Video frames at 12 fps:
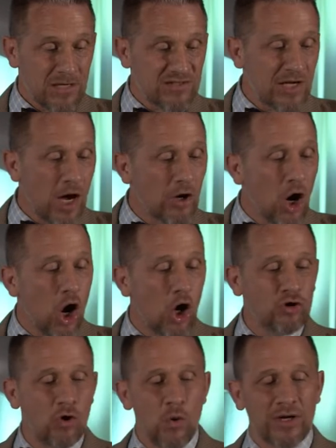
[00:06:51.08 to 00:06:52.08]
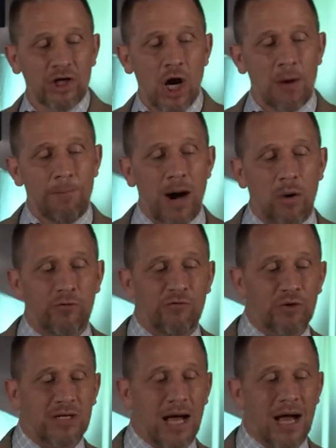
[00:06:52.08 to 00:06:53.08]
See, our all-knowing and
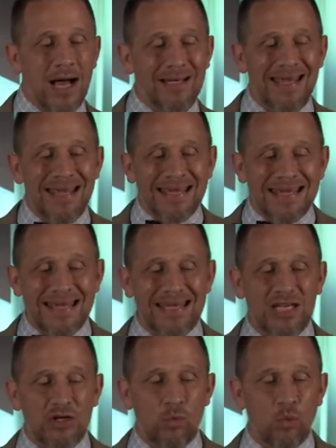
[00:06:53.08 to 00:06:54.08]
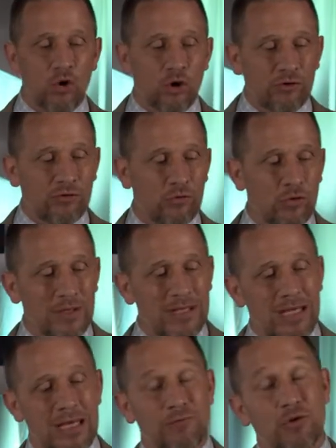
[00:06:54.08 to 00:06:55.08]
all-powerful God, he can work through
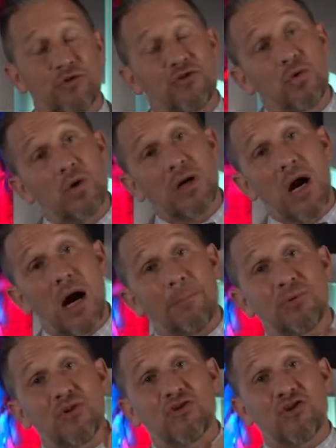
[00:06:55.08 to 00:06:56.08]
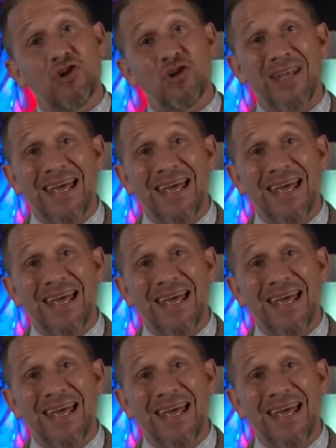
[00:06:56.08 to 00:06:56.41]
evil to accomplish good.